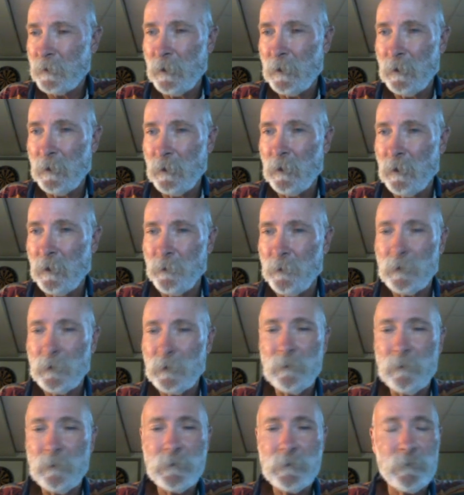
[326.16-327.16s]
on the
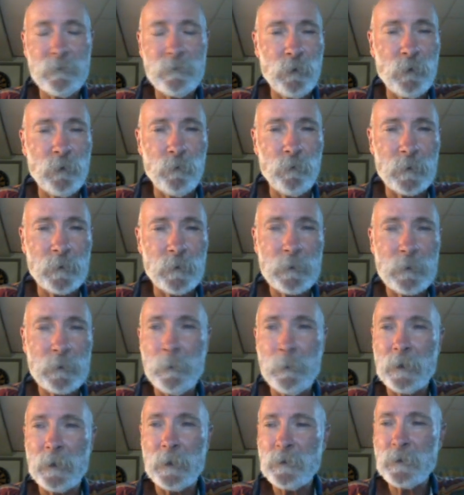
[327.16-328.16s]
cliffs of Dover
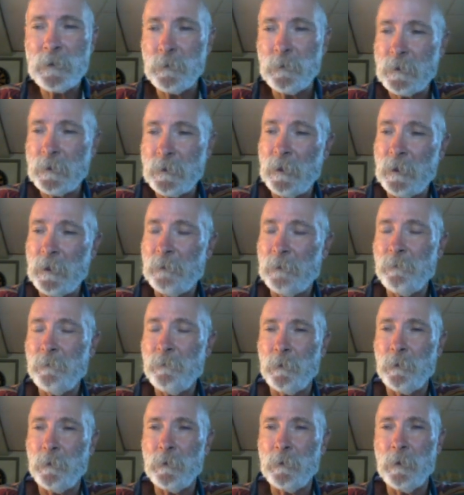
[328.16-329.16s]
committing suicide for
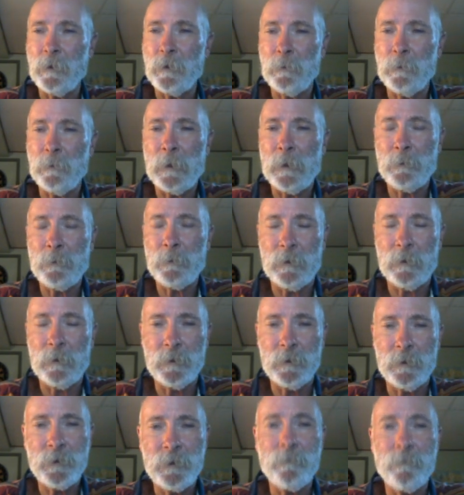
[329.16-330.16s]
the good of the
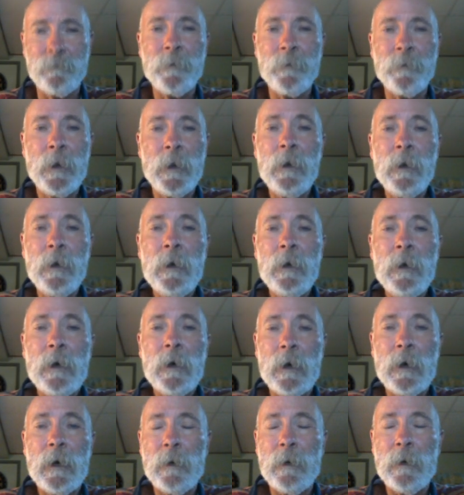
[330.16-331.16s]
population.
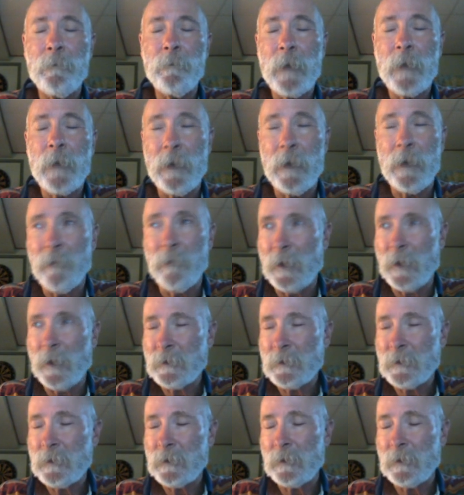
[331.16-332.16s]
And
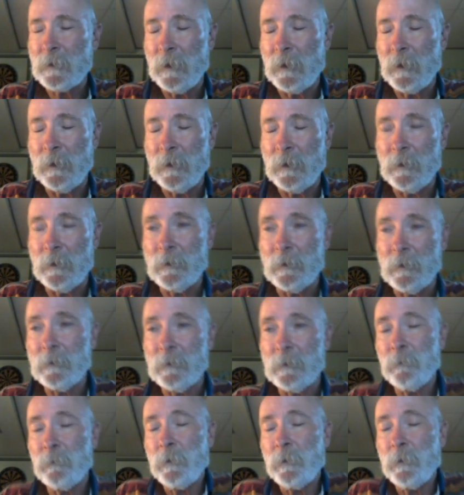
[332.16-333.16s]
that's,
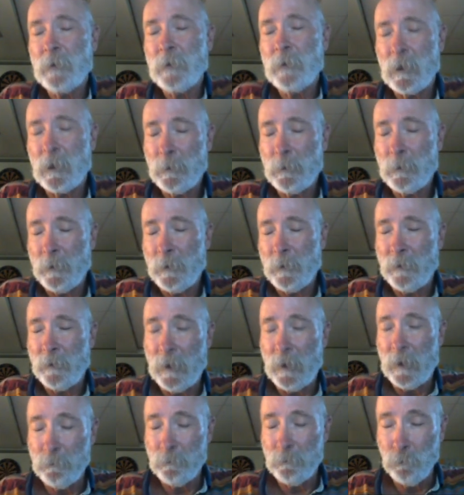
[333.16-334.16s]
we talked about
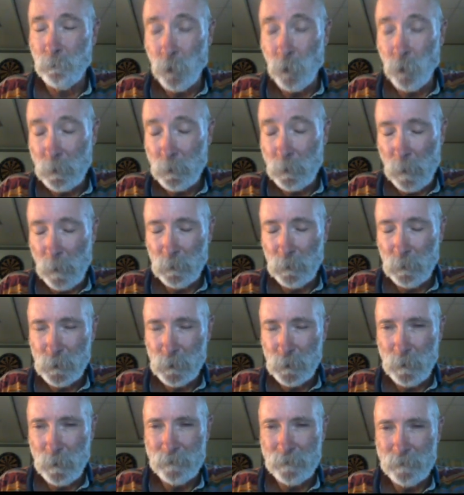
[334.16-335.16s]
that book published
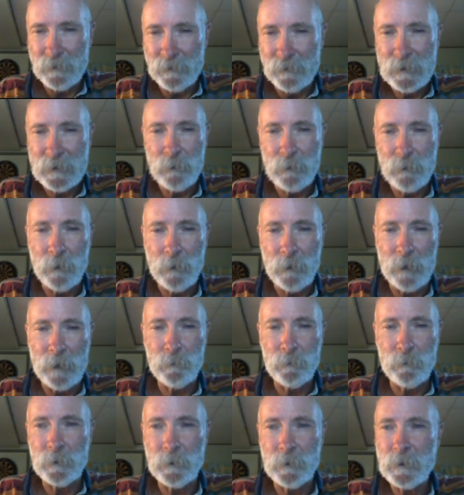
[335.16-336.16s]
by V.C.
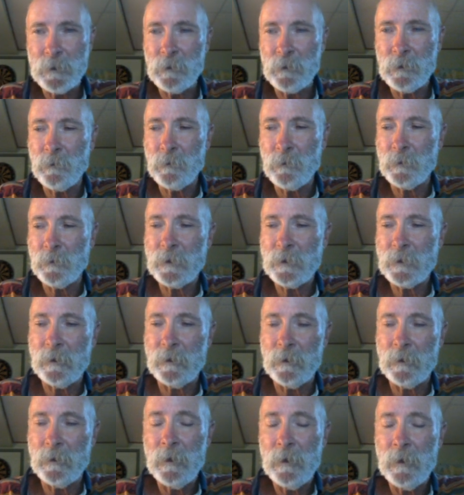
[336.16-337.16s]
Wynne-Edwards, and of course
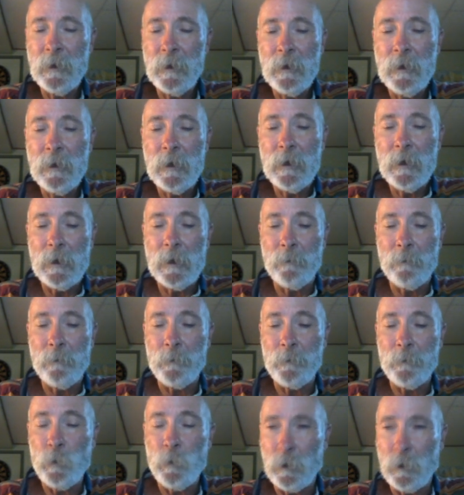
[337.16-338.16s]
the
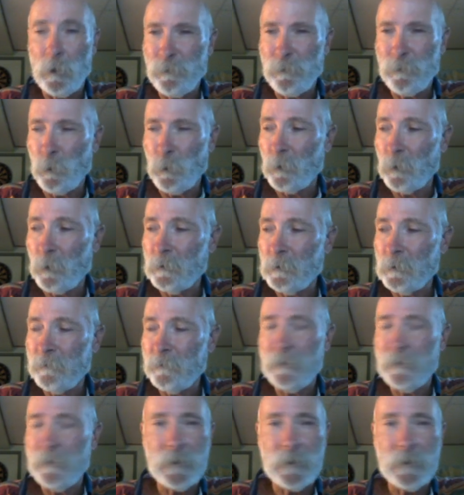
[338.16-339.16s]
Wonderful World
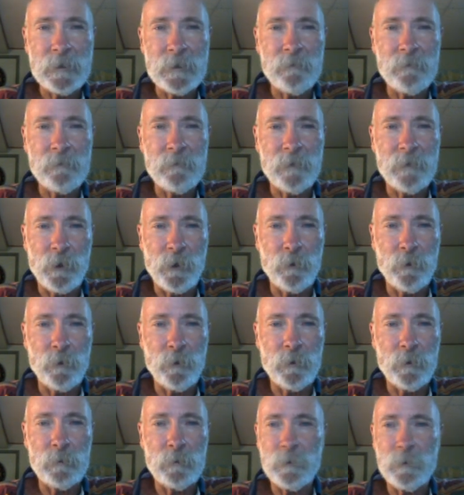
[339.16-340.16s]
of Disney video
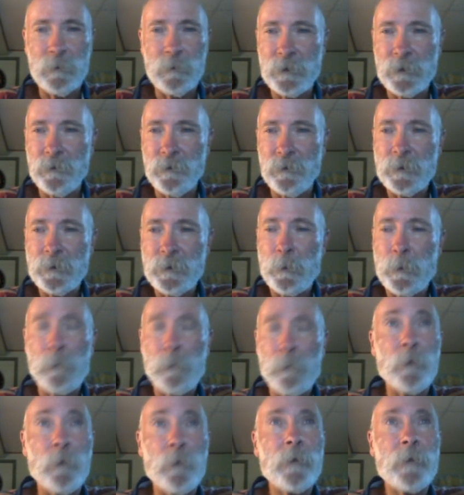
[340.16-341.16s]
that was used to
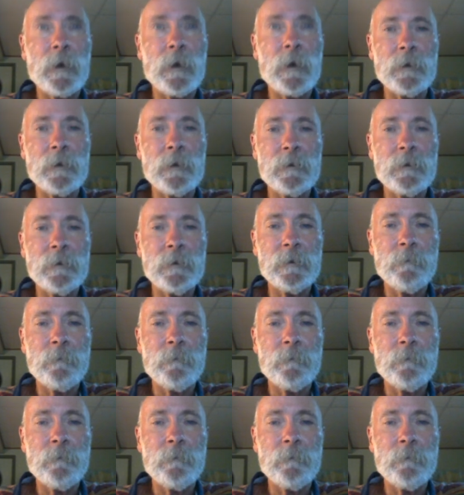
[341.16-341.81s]
promote that idea.